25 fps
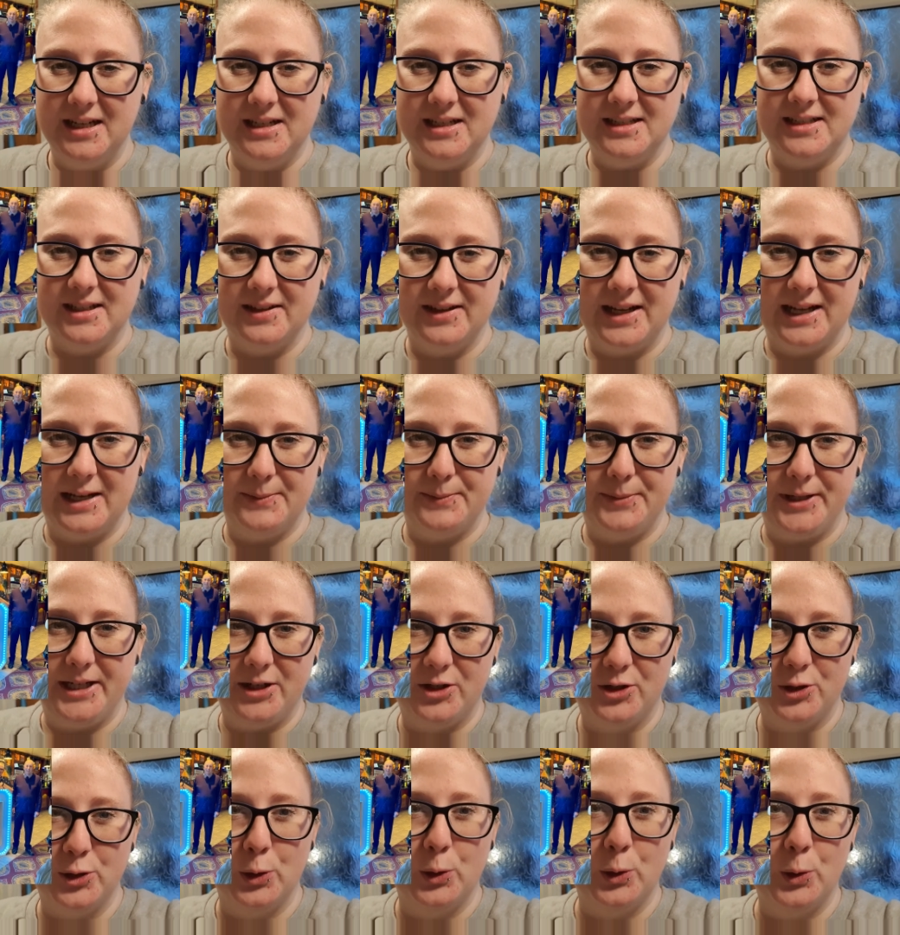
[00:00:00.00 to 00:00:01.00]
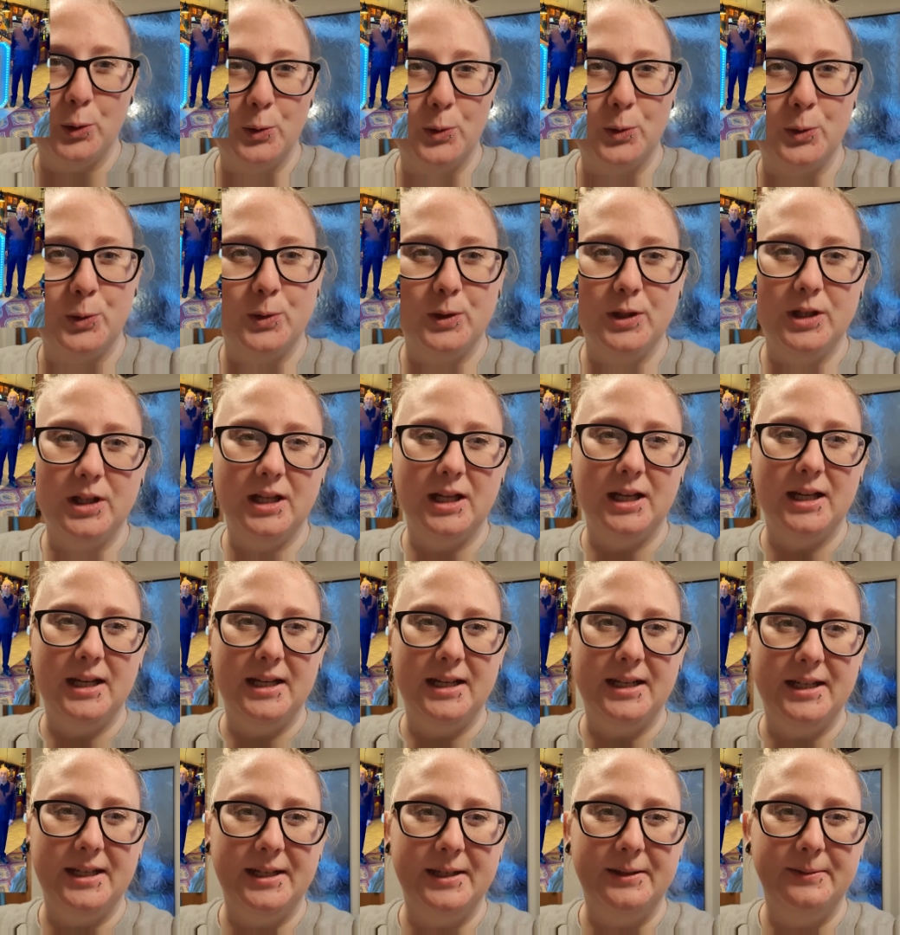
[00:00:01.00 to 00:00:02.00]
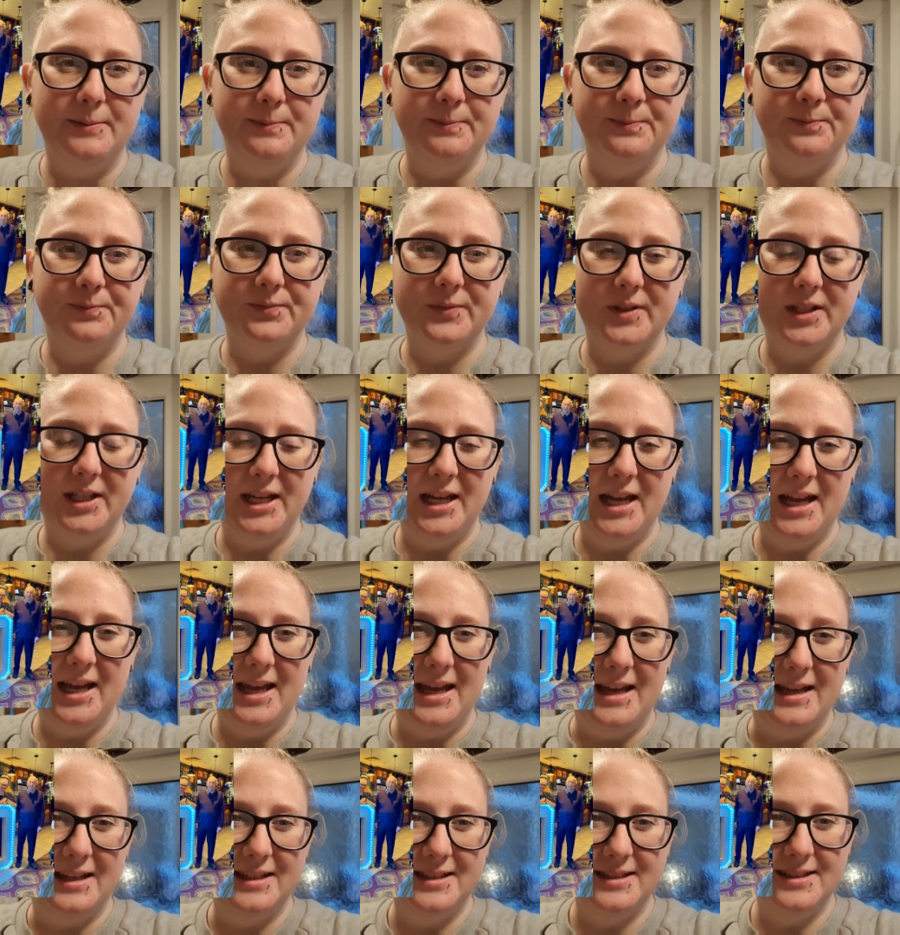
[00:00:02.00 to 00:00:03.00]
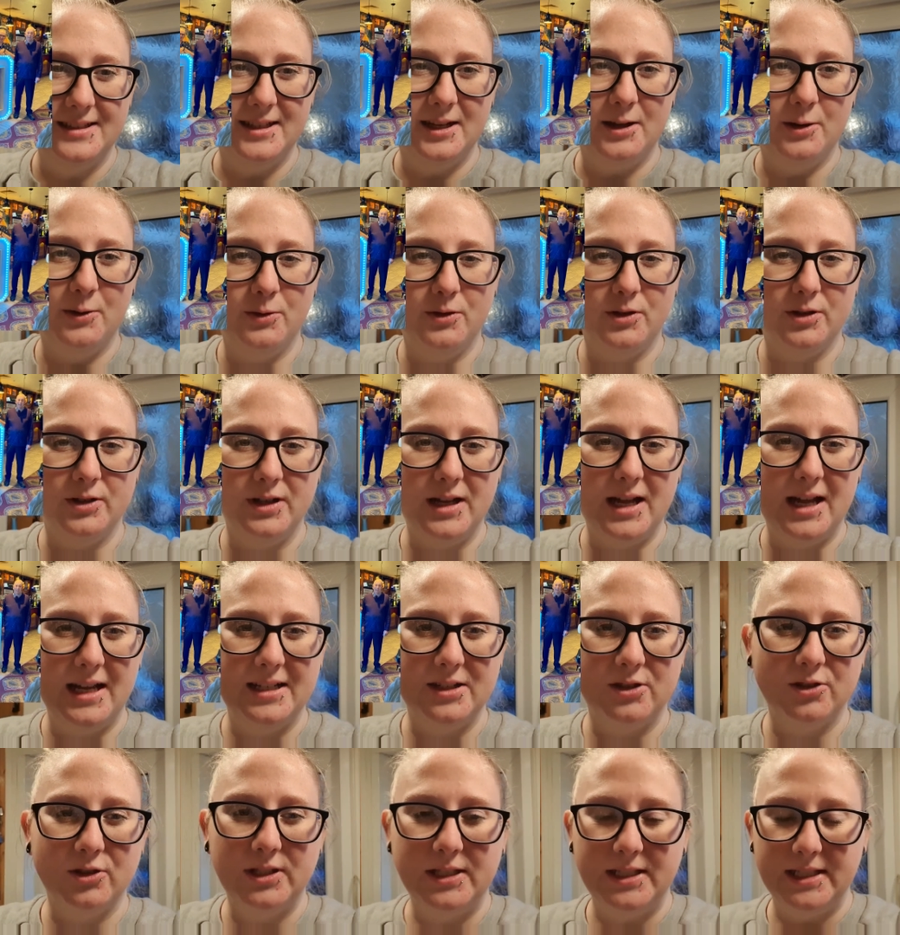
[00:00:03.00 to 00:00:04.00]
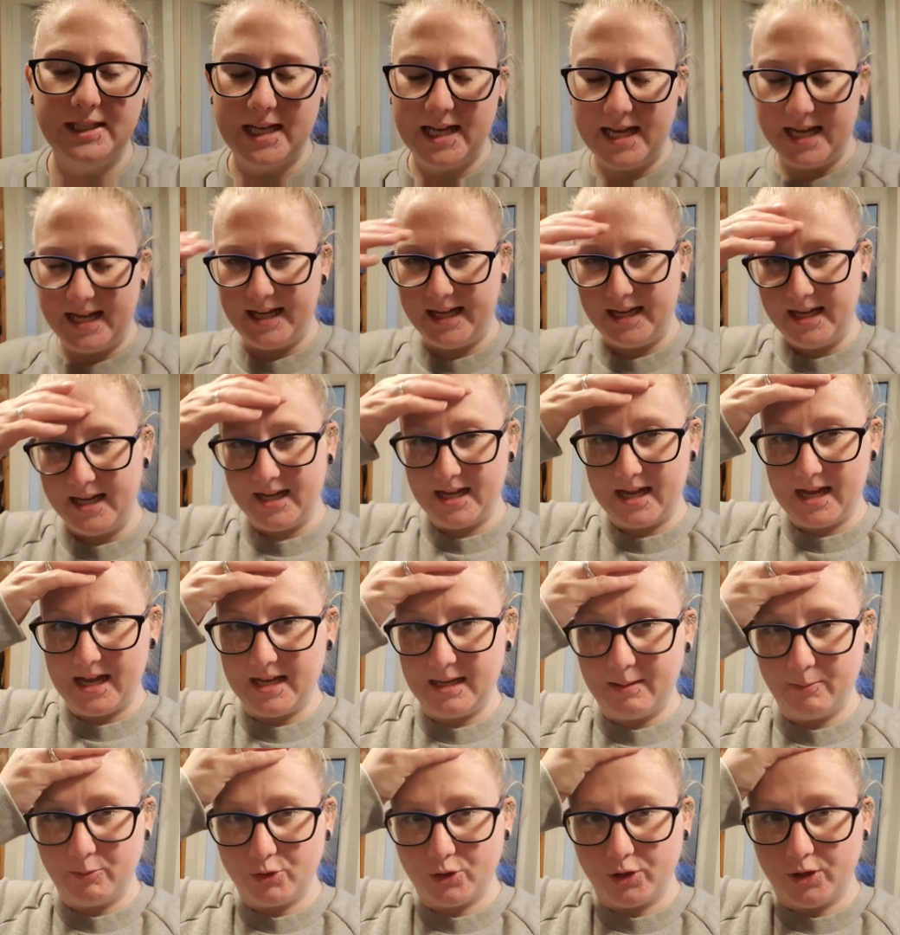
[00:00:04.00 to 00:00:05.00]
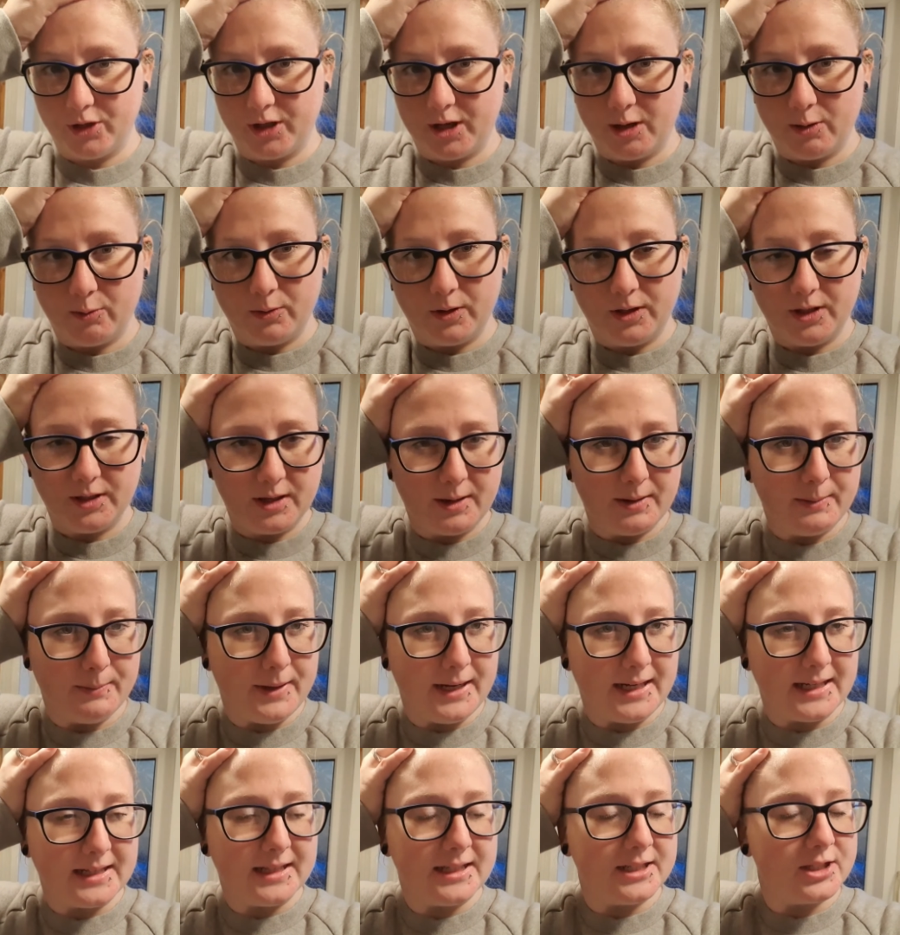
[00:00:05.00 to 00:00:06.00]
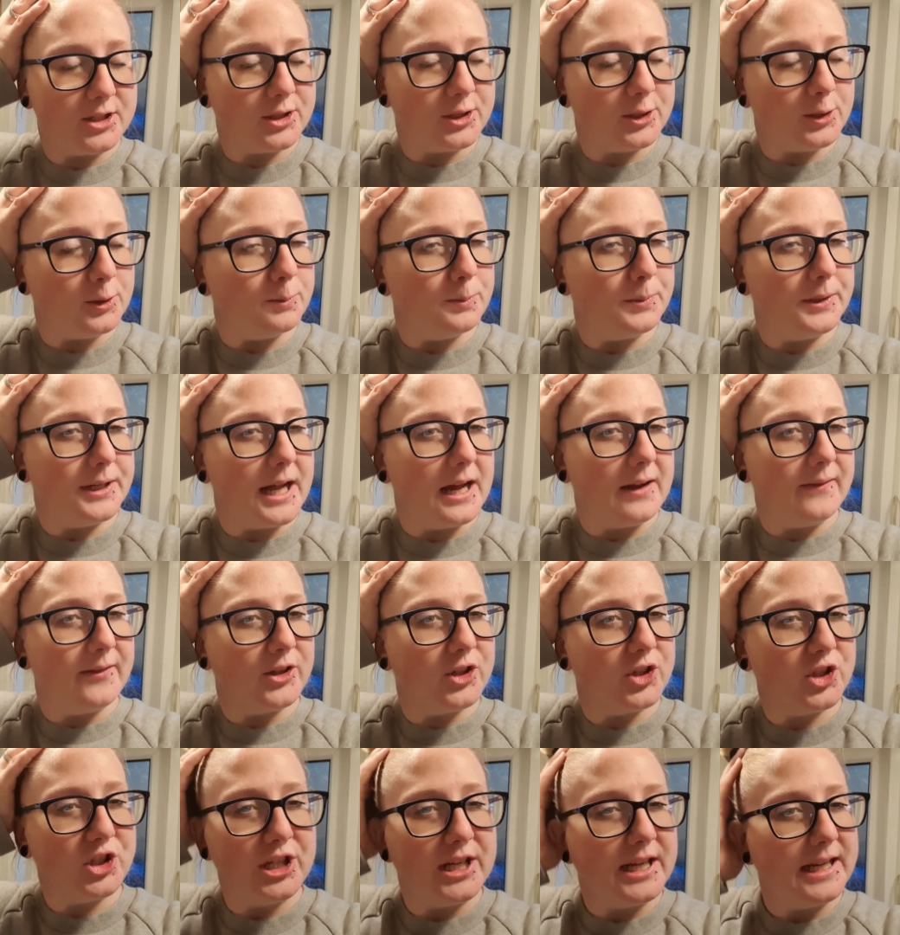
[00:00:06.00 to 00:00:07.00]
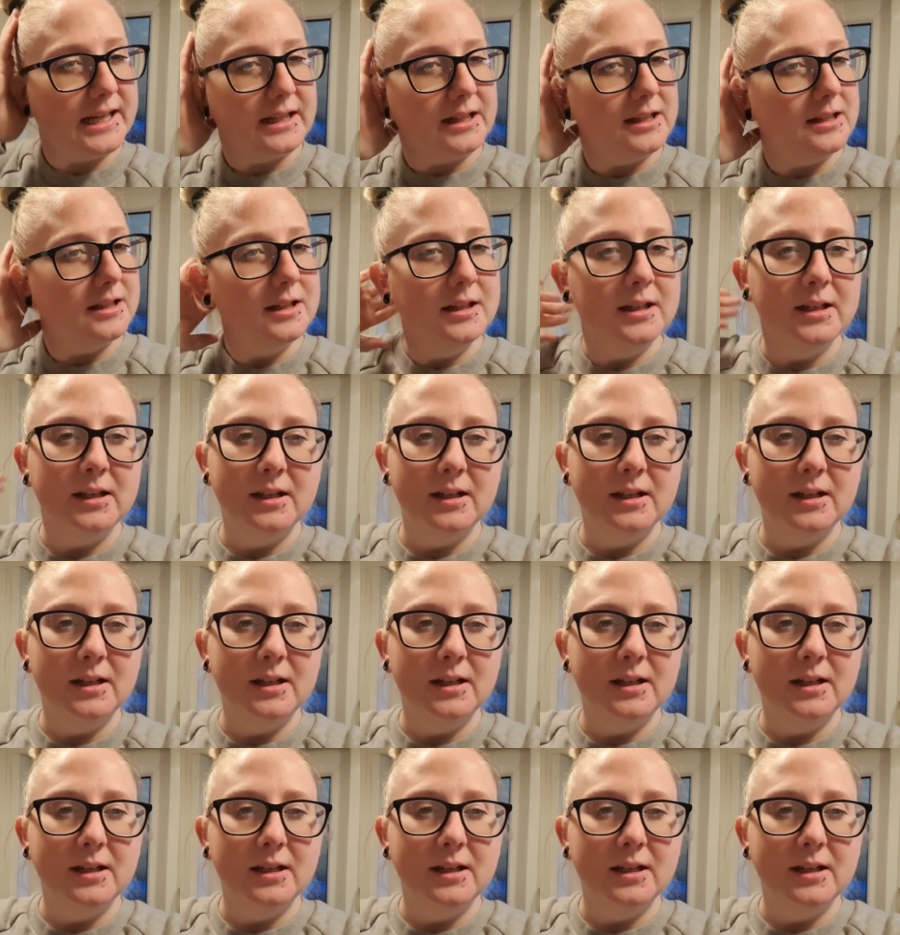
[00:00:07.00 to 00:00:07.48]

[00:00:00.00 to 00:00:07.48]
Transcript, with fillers: So that'd be cool. Um, yeah, so nice good day. And I'm just going to go and make this soup and have a chill.